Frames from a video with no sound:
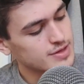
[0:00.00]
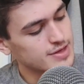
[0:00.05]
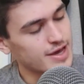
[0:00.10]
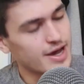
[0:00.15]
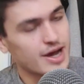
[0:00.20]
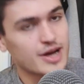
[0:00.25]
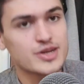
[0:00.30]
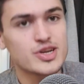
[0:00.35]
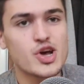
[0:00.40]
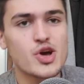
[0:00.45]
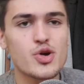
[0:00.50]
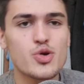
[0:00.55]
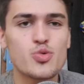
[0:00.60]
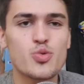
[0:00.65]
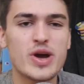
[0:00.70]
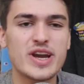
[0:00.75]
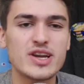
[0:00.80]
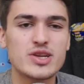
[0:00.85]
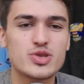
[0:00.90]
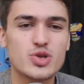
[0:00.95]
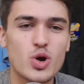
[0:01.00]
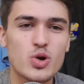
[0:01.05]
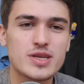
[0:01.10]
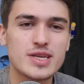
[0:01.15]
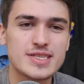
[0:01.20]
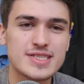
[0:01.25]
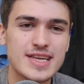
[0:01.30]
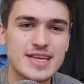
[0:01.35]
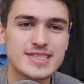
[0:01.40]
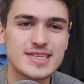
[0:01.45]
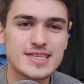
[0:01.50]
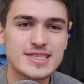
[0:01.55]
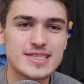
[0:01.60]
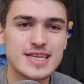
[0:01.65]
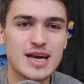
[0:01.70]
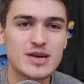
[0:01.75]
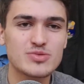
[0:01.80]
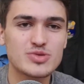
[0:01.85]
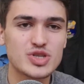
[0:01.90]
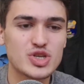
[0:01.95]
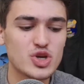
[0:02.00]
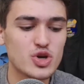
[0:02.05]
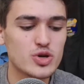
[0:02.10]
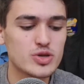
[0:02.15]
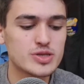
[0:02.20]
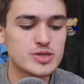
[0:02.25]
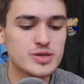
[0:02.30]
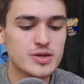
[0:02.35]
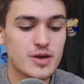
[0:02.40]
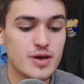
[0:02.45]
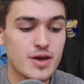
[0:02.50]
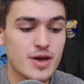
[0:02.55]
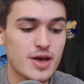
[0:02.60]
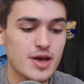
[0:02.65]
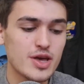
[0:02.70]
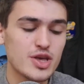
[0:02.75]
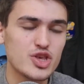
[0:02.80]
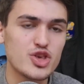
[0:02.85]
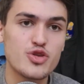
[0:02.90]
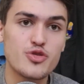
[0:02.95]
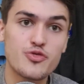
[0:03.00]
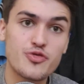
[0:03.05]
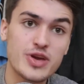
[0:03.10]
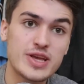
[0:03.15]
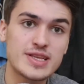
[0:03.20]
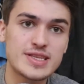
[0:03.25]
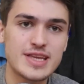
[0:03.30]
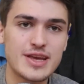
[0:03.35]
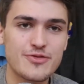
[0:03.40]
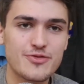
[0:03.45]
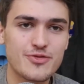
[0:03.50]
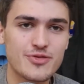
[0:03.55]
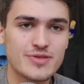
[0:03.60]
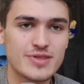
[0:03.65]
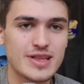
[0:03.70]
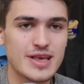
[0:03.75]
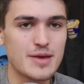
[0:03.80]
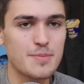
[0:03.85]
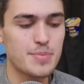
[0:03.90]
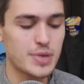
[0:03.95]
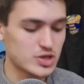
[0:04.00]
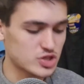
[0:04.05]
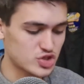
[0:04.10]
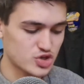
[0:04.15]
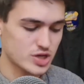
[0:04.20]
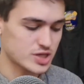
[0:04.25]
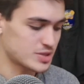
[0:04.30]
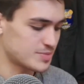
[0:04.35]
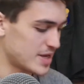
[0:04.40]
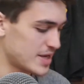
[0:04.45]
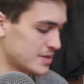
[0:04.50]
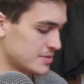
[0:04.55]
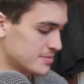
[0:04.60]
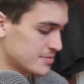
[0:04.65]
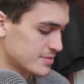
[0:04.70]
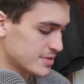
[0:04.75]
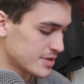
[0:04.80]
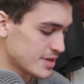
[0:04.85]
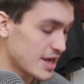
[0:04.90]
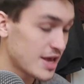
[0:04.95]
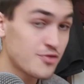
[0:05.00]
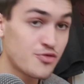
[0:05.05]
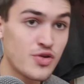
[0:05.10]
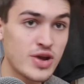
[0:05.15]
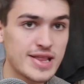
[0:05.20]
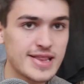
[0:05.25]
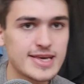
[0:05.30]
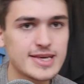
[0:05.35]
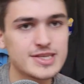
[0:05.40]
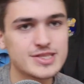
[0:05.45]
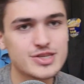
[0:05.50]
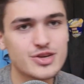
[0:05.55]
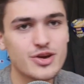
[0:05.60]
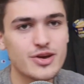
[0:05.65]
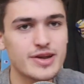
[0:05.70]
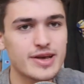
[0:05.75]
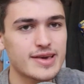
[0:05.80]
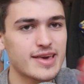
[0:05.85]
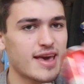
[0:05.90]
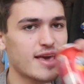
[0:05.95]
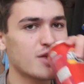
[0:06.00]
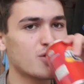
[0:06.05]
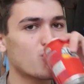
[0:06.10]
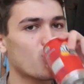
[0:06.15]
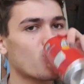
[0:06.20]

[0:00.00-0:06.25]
Yeah, I know when a doctor says it sounds good, you think differently, but trust me, it really is good, okay?